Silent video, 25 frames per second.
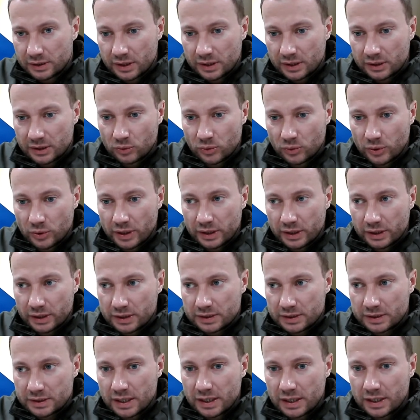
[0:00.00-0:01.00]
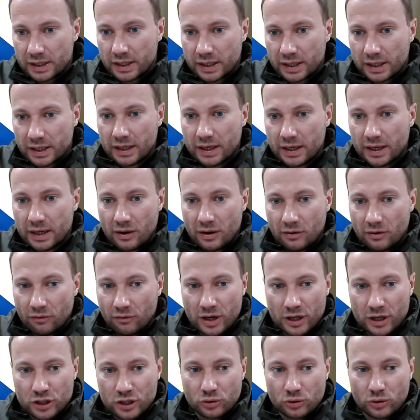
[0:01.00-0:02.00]
city in the
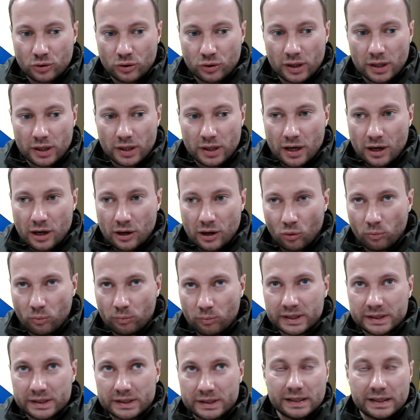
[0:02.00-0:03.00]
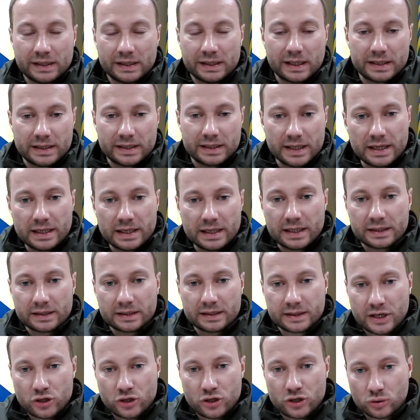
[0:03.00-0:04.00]
Oblast modern
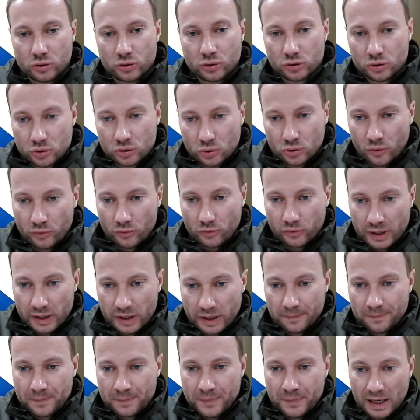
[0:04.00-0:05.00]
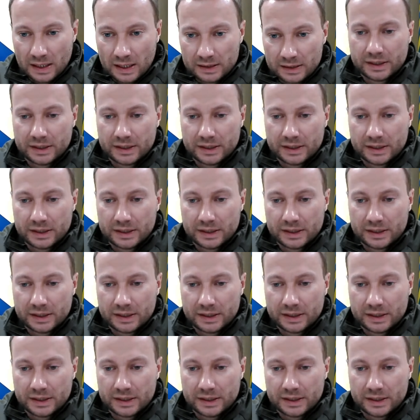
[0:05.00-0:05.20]
and contemporary.